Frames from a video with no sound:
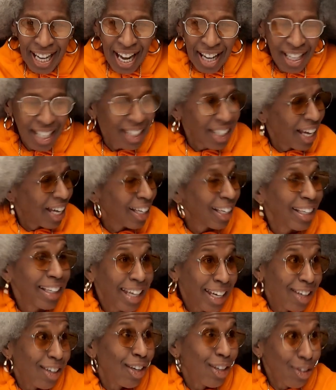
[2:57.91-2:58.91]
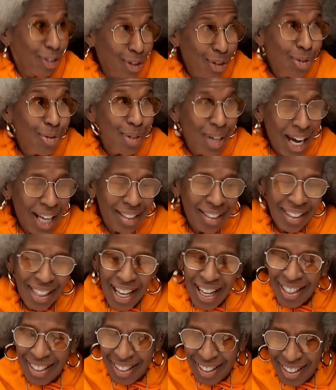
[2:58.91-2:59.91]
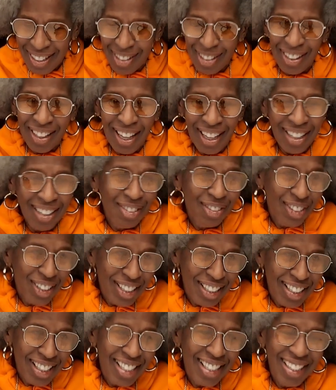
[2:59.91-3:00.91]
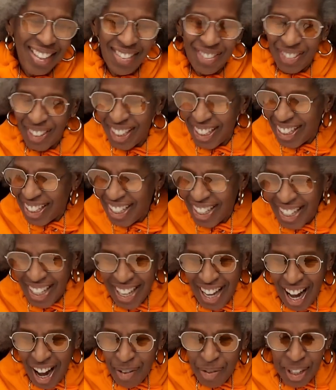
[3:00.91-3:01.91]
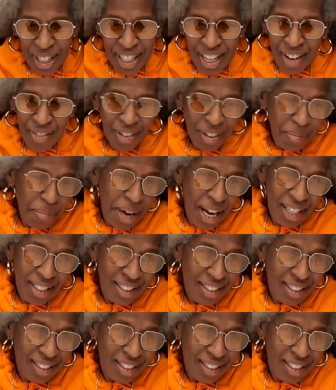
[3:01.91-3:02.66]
they like, yeah, and you got the license? Like, really? But I would have never imagined. Do